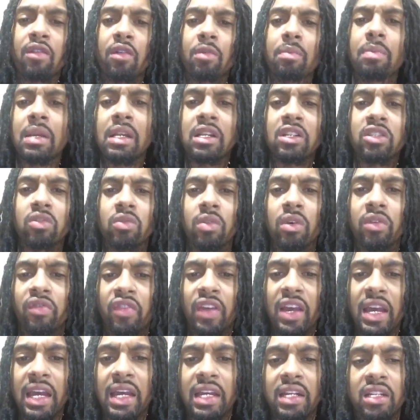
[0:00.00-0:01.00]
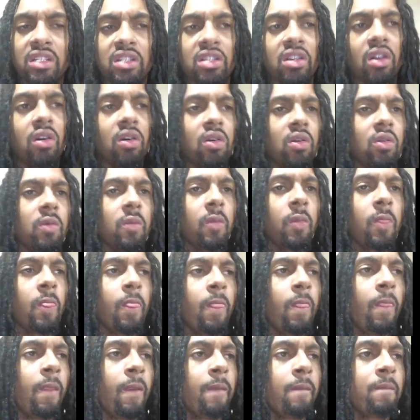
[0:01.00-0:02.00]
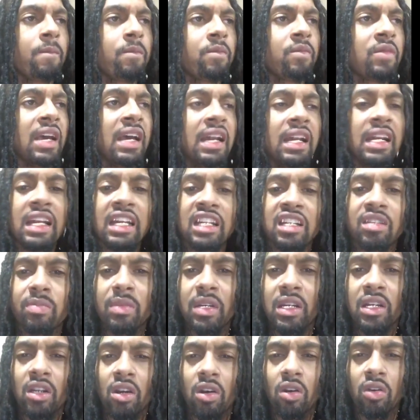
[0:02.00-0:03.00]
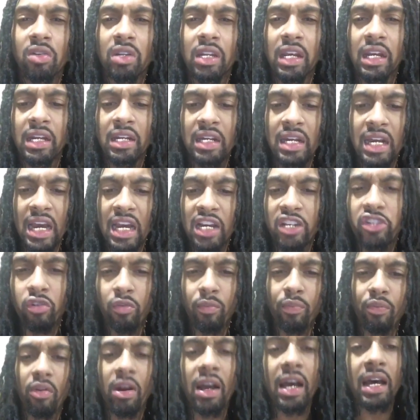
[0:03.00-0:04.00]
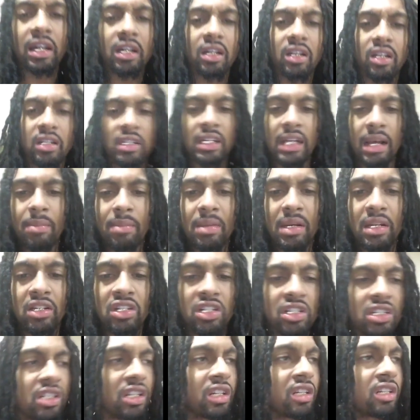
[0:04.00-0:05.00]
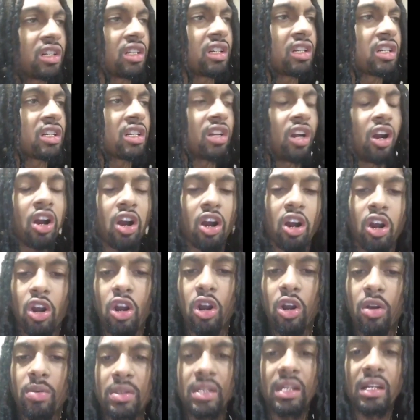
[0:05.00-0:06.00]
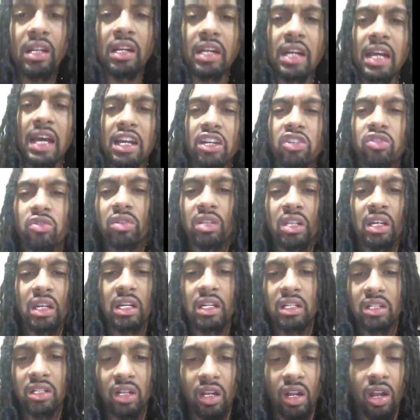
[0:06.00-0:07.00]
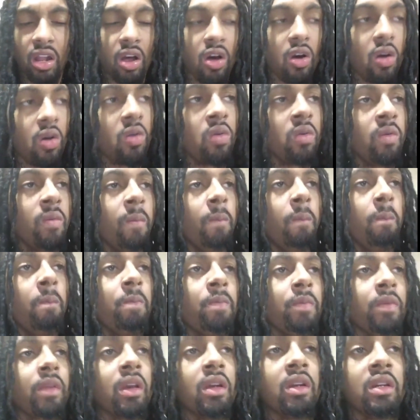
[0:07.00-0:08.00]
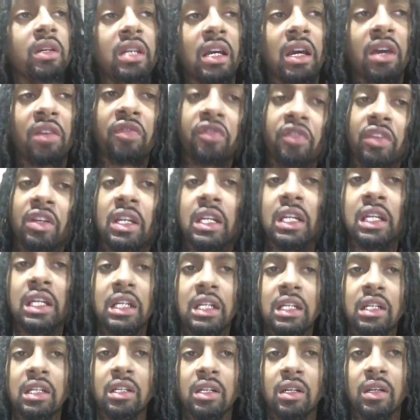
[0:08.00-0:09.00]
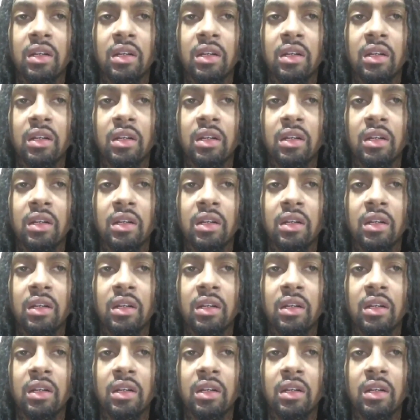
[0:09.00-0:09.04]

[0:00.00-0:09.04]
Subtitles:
been to a vet. So that lets me know that natural products, I mean, just the herbs and the natural things alone definitely